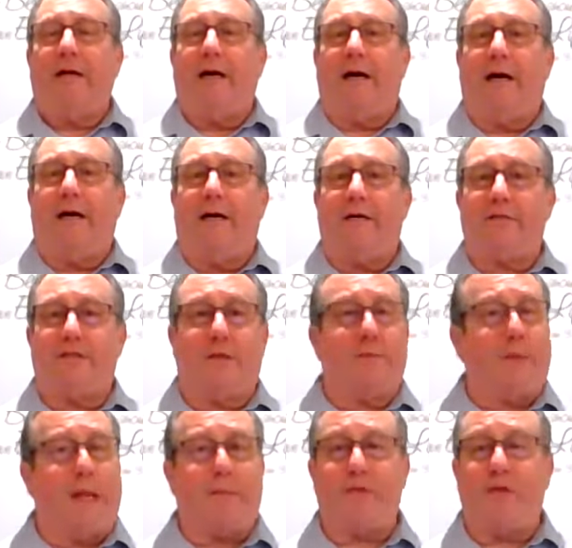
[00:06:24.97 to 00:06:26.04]
uh,
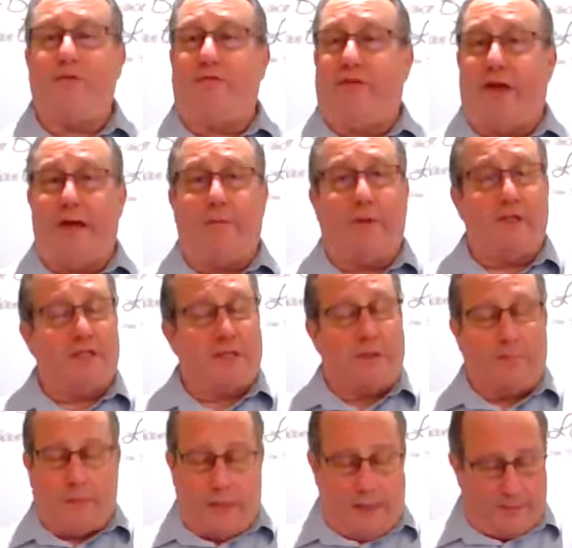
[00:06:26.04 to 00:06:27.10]
sometimes in families,
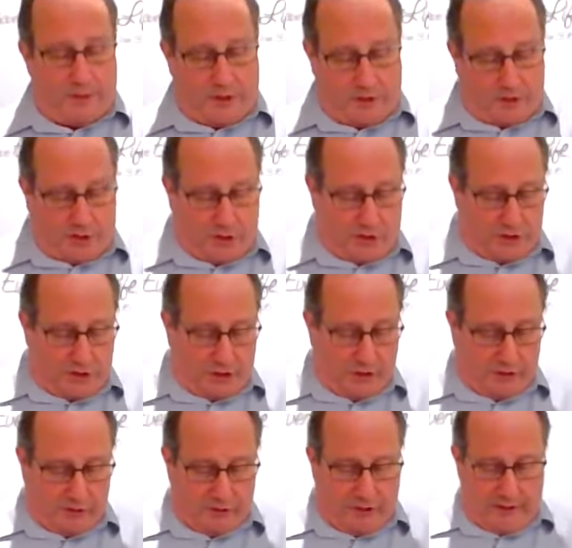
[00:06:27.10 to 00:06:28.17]
sometimes as just
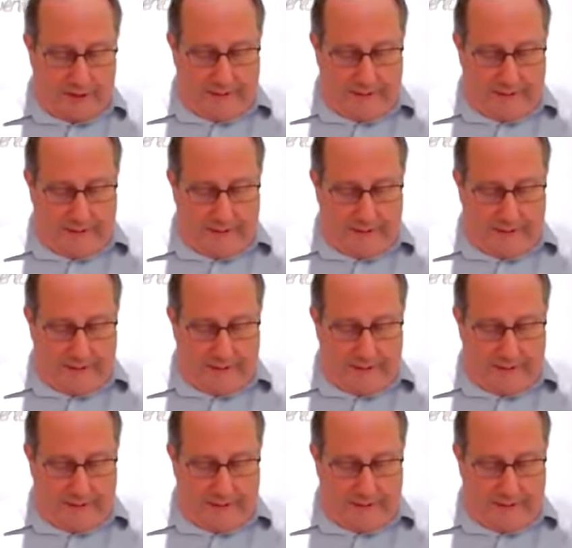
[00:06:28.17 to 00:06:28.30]
singles,